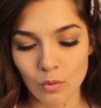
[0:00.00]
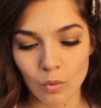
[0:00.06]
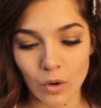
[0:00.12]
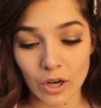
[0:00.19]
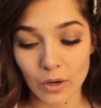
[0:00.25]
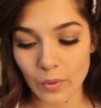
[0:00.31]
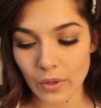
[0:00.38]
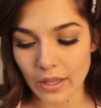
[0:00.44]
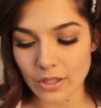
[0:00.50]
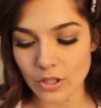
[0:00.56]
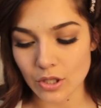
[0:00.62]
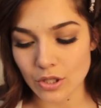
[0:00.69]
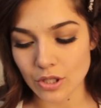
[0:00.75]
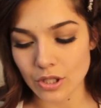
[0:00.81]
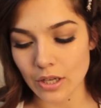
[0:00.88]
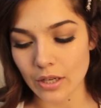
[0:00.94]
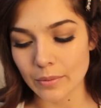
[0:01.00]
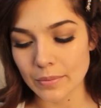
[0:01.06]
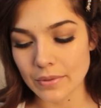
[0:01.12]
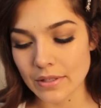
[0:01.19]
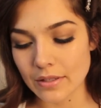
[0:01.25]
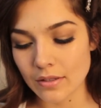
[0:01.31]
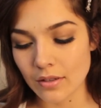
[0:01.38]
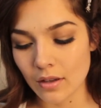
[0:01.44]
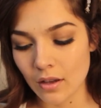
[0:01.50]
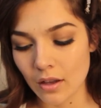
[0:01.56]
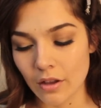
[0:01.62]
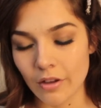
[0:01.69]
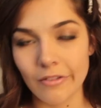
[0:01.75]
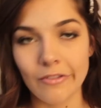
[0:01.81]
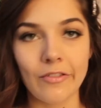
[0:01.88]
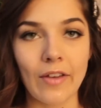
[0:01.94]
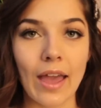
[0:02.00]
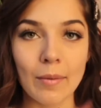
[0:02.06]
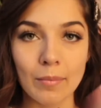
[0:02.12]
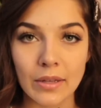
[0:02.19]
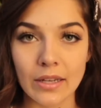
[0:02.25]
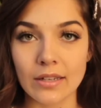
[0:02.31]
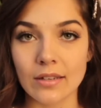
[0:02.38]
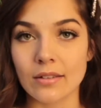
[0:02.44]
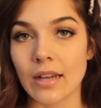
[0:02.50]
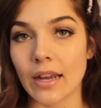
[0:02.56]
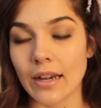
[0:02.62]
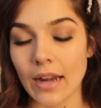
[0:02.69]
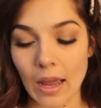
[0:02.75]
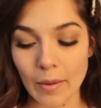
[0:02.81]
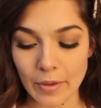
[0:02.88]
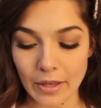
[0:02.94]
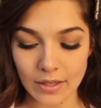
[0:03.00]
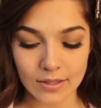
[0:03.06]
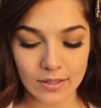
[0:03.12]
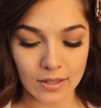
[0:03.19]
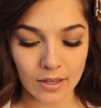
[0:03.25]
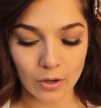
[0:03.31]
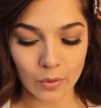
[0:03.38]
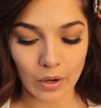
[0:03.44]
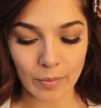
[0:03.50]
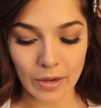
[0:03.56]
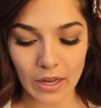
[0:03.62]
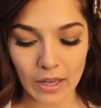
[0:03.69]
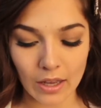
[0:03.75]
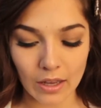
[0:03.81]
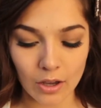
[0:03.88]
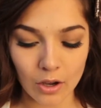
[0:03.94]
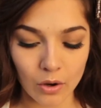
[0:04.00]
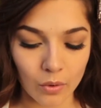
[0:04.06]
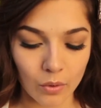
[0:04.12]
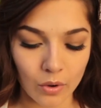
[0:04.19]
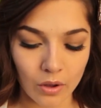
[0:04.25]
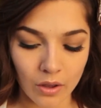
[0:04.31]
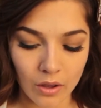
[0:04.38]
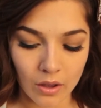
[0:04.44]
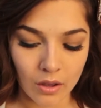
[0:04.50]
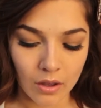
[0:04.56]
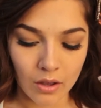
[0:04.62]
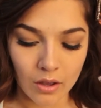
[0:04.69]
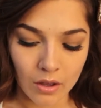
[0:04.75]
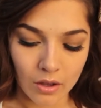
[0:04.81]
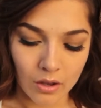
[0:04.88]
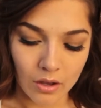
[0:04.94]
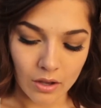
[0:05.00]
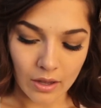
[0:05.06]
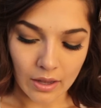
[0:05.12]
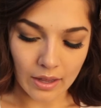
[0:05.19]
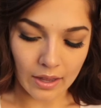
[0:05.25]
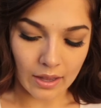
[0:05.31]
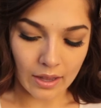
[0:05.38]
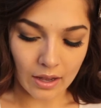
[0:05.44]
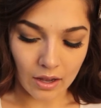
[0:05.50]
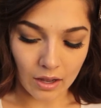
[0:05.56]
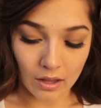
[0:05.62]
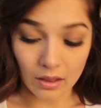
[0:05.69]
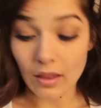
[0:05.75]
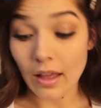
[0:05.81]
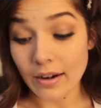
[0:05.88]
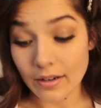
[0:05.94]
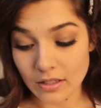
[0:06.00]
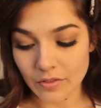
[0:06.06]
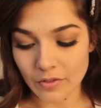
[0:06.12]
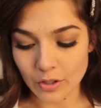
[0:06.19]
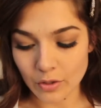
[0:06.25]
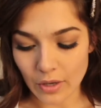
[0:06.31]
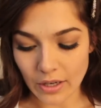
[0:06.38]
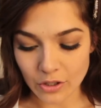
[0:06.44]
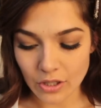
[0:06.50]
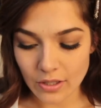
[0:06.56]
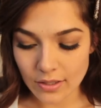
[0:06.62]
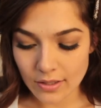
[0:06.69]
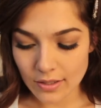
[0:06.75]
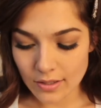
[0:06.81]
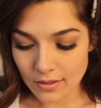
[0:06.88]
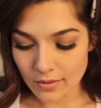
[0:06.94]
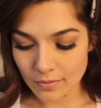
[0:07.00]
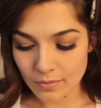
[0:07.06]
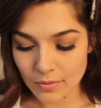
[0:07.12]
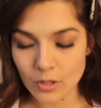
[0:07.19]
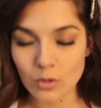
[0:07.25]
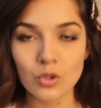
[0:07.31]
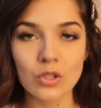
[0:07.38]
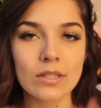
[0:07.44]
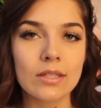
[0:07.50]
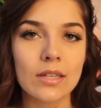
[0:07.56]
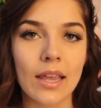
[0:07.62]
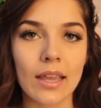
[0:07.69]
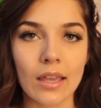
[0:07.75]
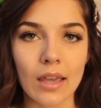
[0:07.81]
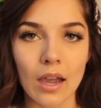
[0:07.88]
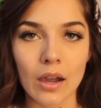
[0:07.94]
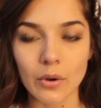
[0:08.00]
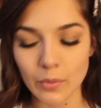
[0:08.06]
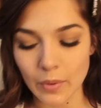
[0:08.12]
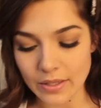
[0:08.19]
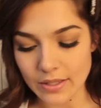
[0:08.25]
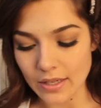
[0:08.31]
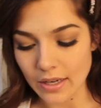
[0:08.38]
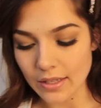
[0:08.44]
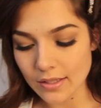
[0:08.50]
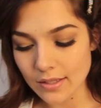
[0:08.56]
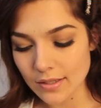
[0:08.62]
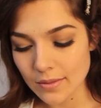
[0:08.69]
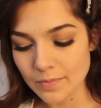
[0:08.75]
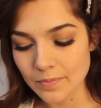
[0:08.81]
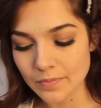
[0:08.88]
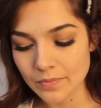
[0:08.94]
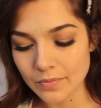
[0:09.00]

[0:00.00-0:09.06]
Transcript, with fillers: work relationships, family dynamics. You know what I mean? It can go a lot of different directions. So just take it how it resonates.